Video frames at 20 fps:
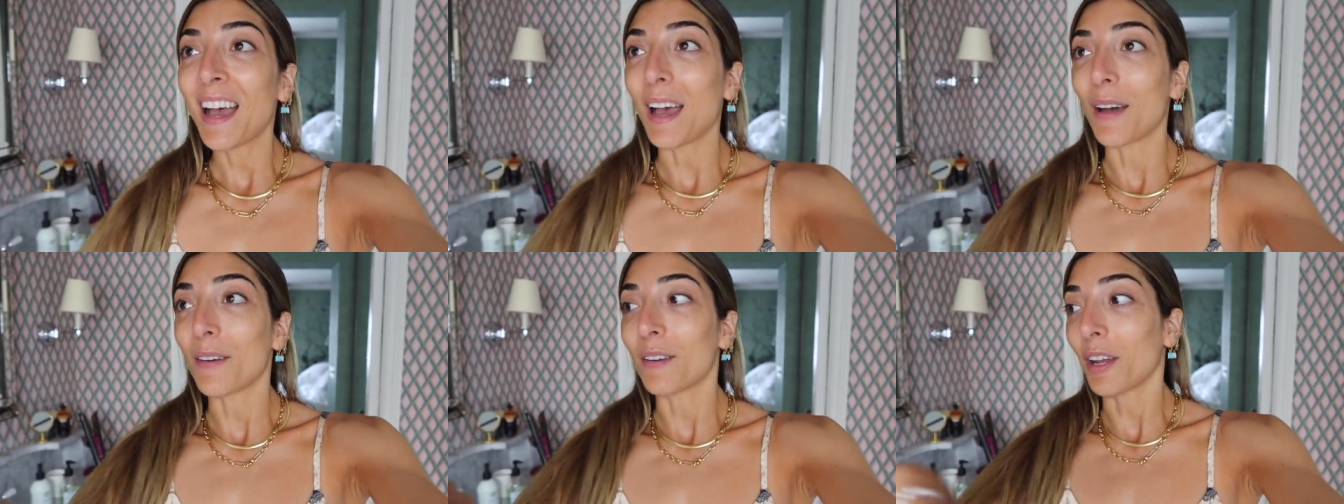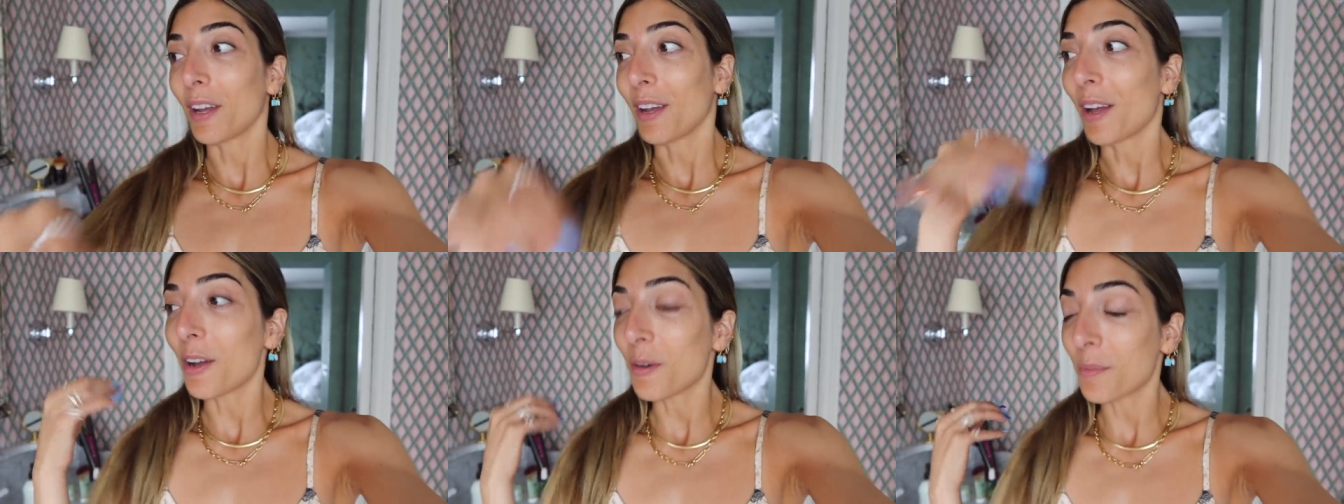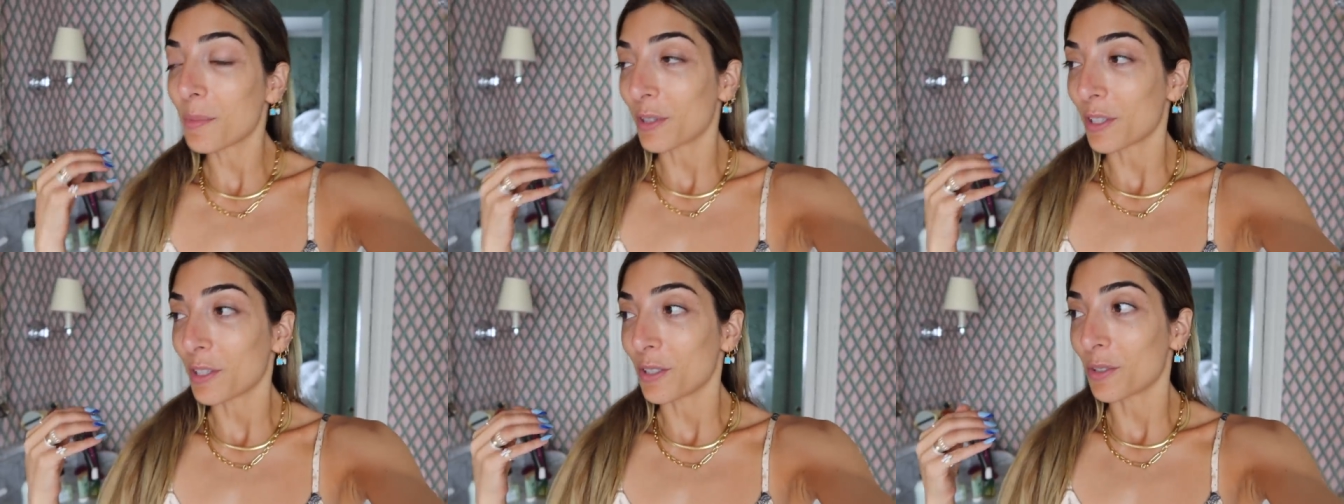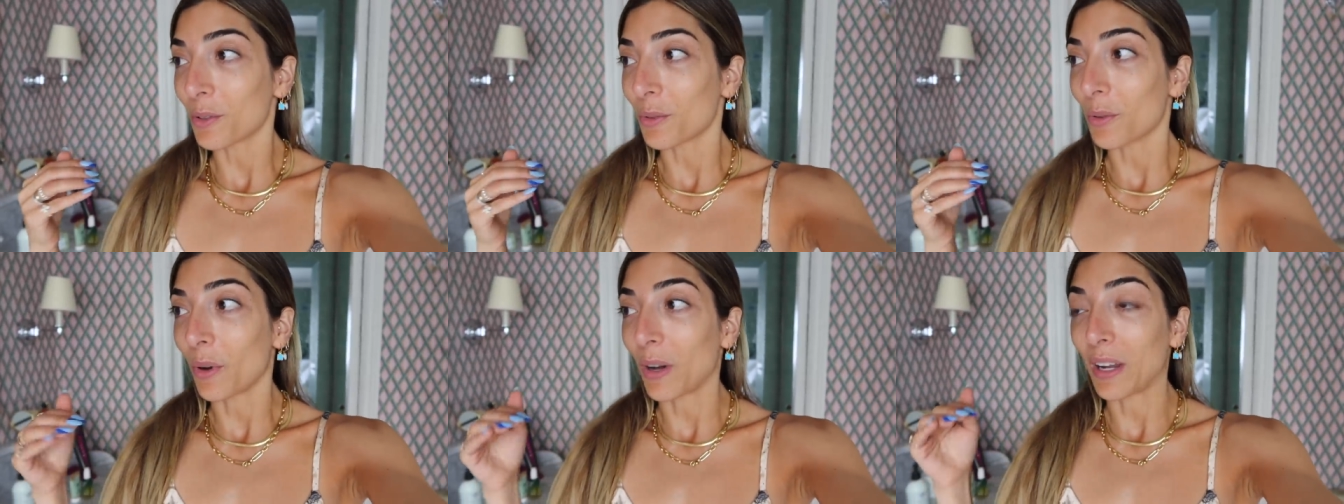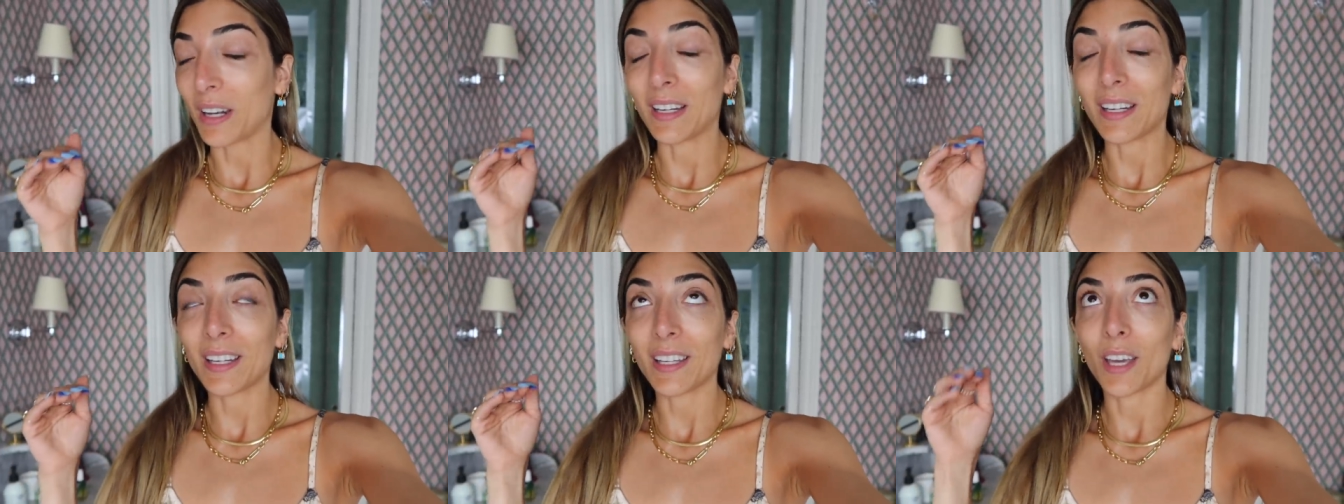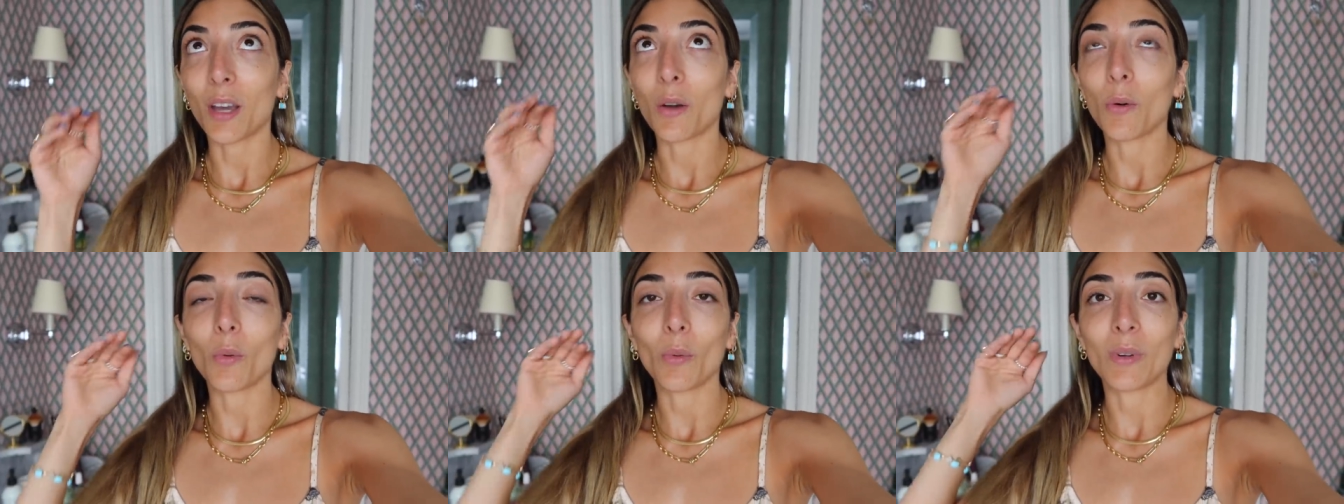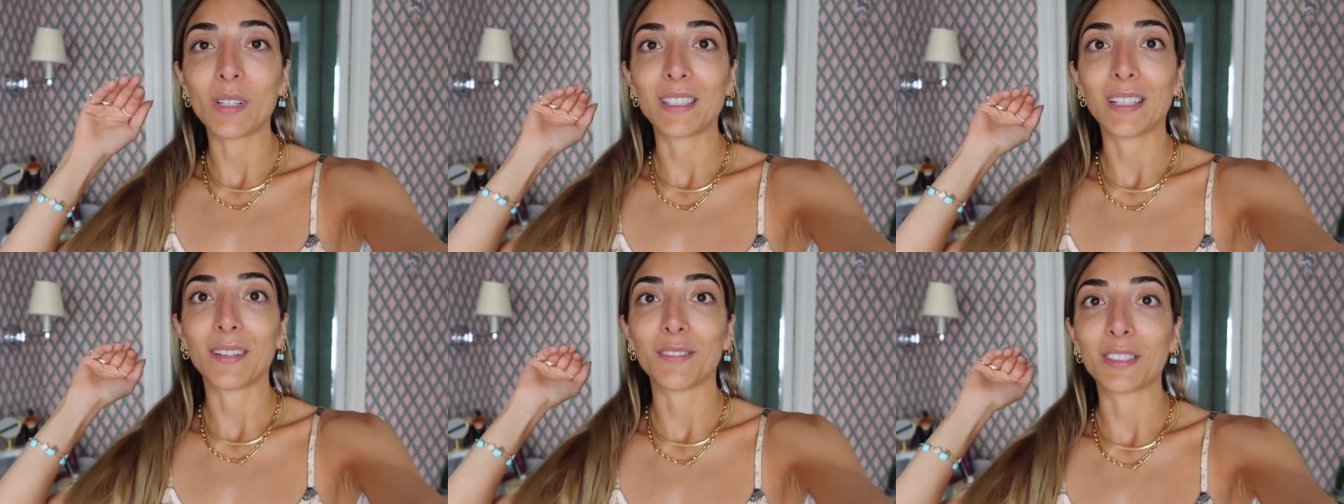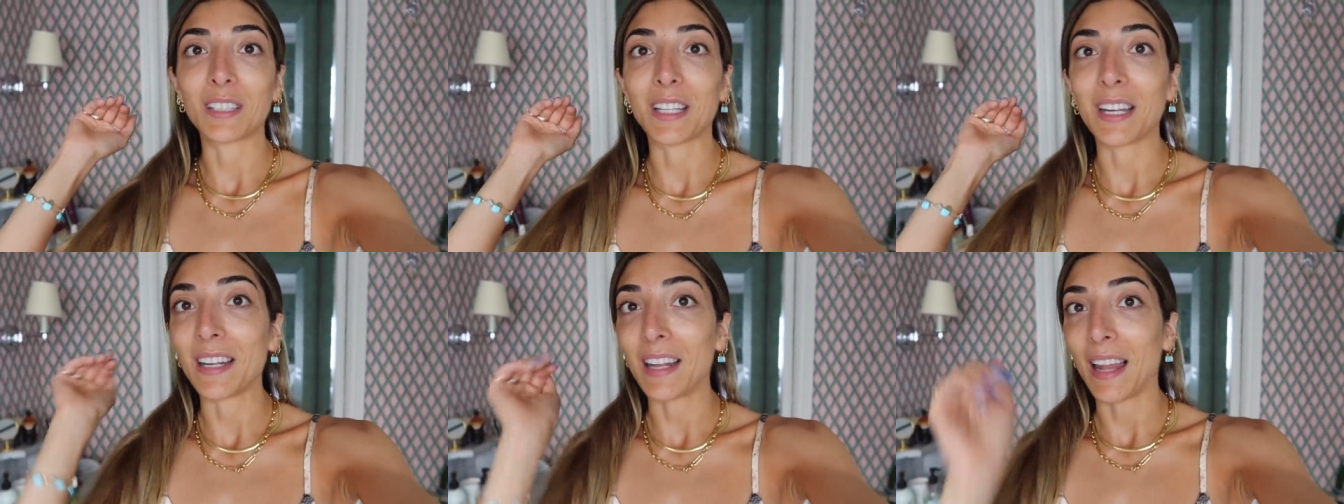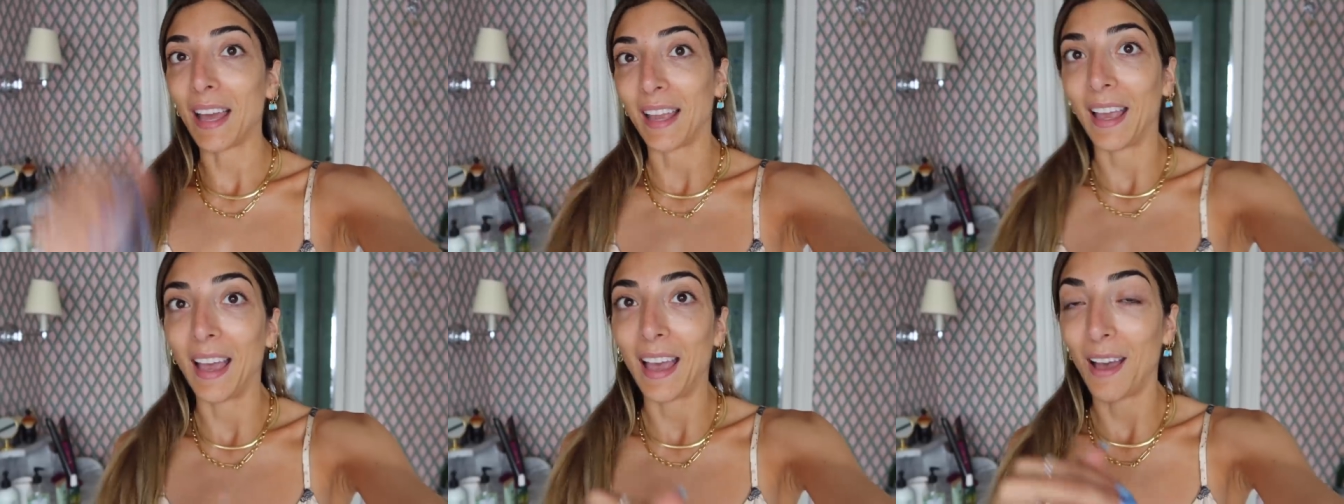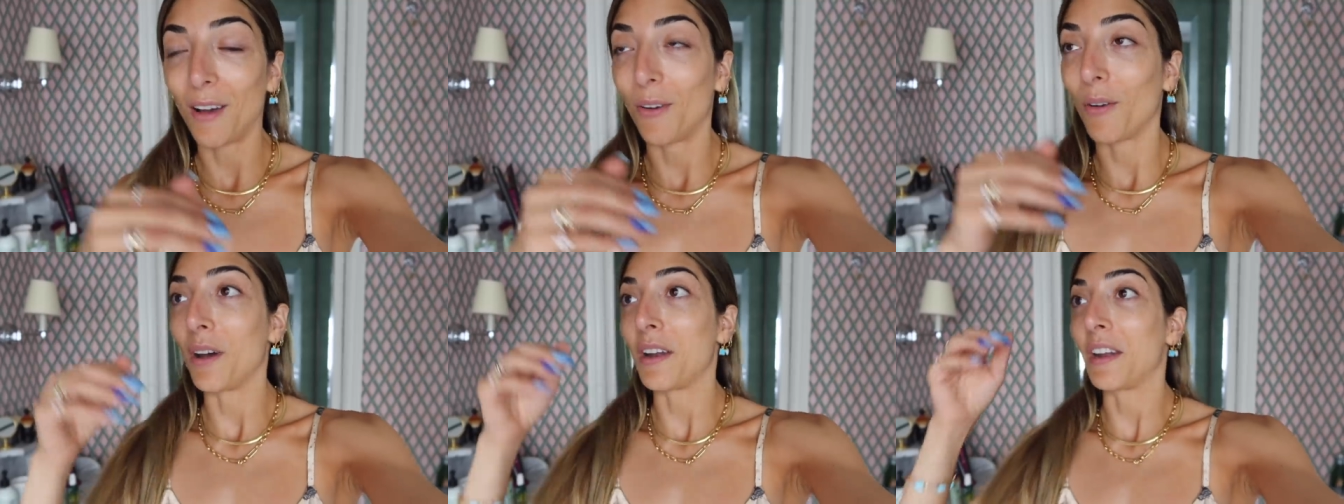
and I opened the door and Leo always loves to leg it out